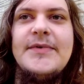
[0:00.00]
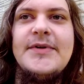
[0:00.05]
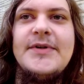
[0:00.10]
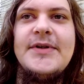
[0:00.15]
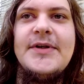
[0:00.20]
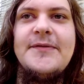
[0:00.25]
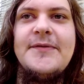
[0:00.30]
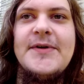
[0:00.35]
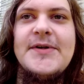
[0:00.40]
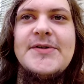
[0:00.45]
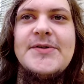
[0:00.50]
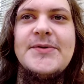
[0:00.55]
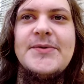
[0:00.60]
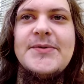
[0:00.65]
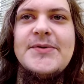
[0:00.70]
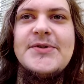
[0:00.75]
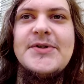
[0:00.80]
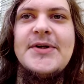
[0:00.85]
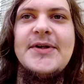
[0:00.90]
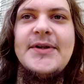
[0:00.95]

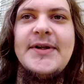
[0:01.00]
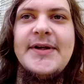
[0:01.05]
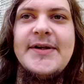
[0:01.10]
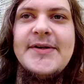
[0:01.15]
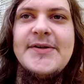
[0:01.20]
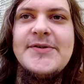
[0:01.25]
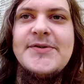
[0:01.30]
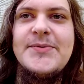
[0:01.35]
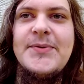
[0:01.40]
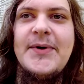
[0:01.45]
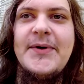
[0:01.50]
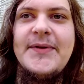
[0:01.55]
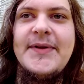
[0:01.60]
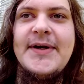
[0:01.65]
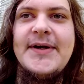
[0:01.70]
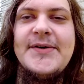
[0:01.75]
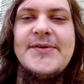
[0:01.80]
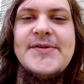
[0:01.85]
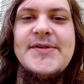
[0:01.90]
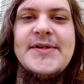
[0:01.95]
divisional chart, like 12th
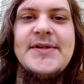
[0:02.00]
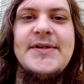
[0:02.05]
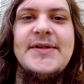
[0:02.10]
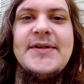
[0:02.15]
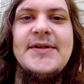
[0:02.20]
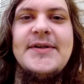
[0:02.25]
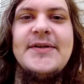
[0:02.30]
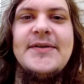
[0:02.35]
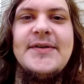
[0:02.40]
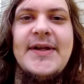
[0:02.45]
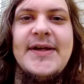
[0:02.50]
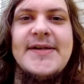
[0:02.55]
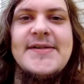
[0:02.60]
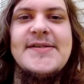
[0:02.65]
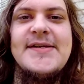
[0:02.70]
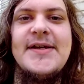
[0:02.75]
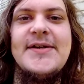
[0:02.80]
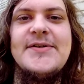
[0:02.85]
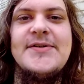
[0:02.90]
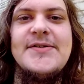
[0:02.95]
housey like
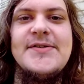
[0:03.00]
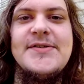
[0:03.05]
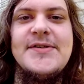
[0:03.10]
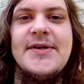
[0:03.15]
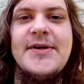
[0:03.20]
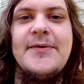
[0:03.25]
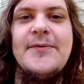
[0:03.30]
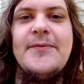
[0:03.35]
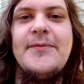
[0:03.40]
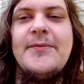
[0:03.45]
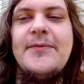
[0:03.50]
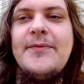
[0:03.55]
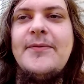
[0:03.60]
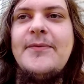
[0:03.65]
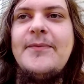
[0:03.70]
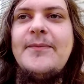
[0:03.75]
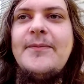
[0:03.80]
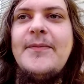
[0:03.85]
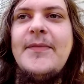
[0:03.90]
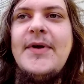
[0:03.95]
sections of
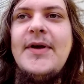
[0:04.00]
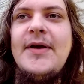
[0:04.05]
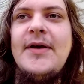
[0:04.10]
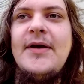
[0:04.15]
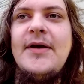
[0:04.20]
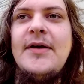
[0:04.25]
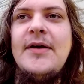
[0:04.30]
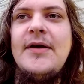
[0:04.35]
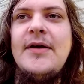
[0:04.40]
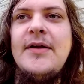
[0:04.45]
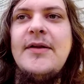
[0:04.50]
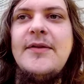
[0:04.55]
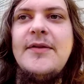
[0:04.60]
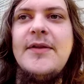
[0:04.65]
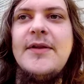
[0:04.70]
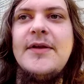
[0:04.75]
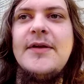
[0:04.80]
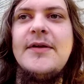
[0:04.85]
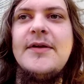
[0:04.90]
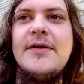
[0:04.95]

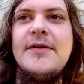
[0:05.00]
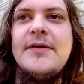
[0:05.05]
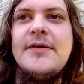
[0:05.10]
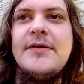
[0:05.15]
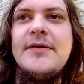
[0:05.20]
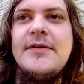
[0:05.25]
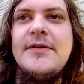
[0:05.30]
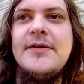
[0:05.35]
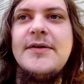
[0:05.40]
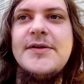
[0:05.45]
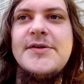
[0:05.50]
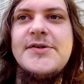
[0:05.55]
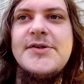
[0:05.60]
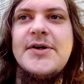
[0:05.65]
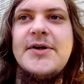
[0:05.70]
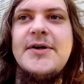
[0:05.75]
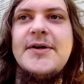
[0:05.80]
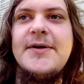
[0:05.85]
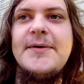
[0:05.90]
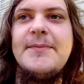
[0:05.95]
the
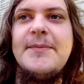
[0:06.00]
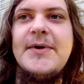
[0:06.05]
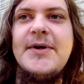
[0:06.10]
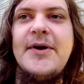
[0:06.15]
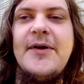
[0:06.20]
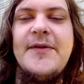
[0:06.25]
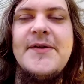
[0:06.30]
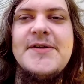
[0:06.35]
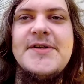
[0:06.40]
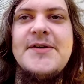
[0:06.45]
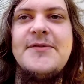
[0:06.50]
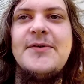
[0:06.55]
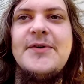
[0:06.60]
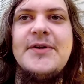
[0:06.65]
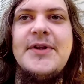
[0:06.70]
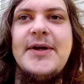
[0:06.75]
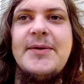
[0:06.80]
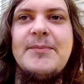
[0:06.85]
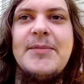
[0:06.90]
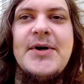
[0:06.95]
chart and all these
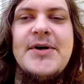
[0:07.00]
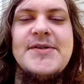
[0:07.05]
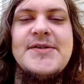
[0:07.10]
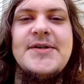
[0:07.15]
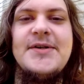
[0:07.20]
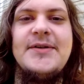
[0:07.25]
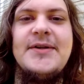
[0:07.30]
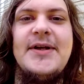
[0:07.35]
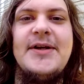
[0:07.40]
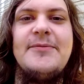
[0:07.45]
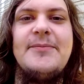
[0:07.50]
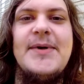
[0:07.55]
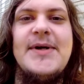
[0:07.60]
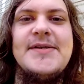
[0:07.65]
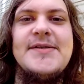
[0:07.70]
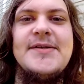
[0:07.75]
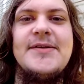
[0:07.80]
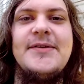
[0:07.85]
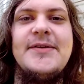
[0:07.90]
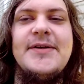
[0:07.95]
different like parts of your life,
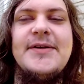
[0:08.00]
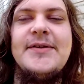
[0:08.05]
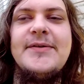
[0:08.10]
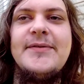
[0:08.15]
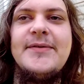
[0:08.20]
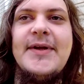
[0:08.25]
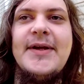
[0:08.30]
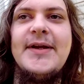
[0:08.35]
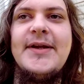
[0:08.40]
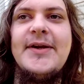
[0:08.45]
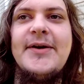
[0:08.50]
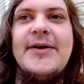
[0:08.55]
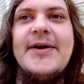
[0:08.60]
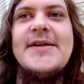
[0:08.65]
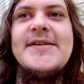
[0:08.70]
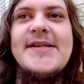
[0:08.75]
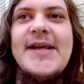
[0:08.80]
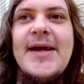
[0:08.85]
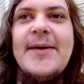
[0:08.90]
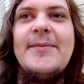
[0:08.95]
basically like
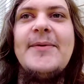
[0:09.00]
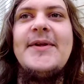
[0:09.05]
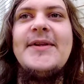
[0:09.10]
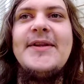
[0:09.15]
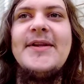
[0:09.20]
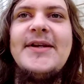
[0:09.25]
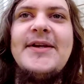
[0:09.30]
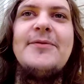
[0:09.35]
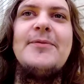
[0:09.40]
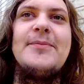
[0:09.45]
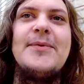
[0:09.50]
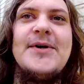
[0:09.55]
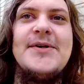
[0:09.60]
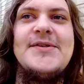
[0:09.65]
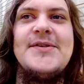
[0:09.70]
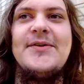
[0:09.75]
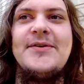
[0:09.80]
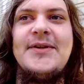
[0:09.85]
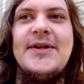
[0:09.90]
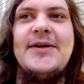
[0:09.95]
examining the different
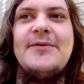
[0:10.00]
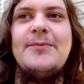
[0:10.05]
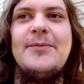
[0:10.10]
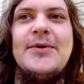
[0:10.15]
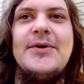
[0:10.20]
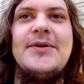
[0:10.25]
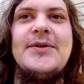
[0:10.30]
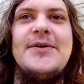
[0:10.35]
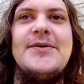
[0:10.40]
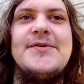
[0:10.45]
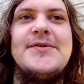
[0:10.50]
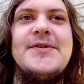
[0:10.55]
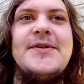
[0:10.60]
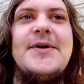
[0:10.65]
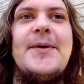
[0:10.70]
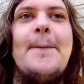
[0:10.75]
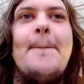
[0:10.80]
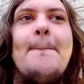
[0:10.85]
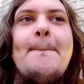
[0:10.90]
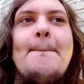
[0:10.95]
parts of your life more closely.